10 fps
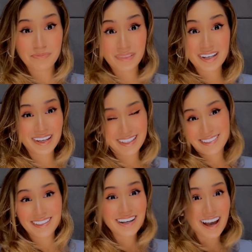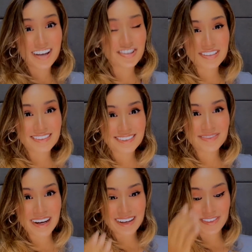an 1800s,
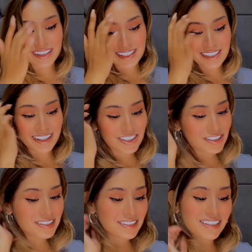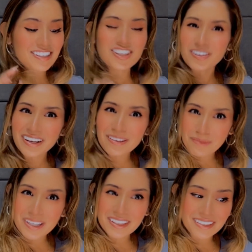right? For the 1800s, like, do you know what I
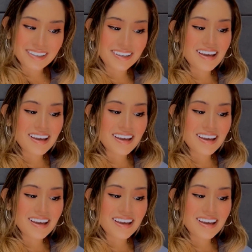mean?